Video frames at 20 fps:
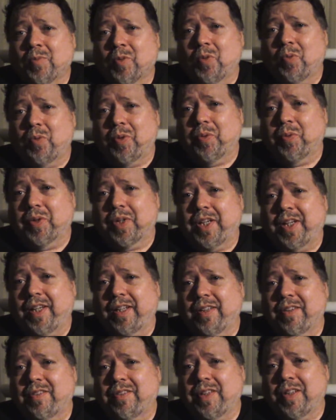We were
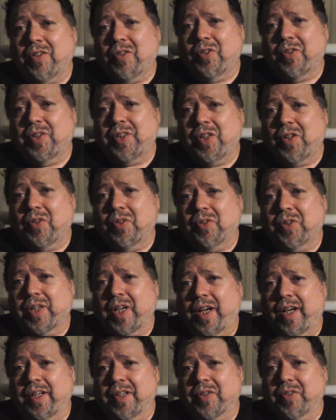kids, the old
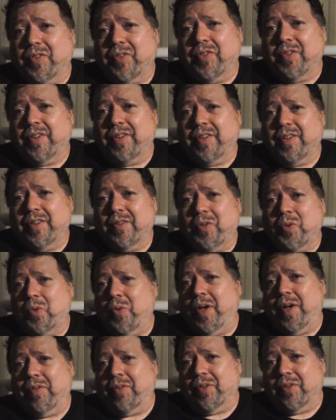codgers and
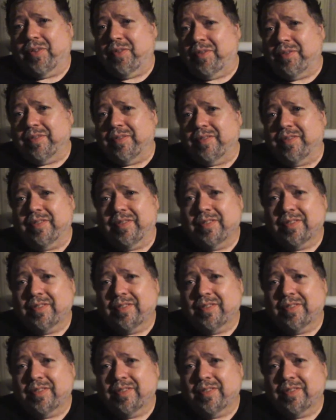whoever. And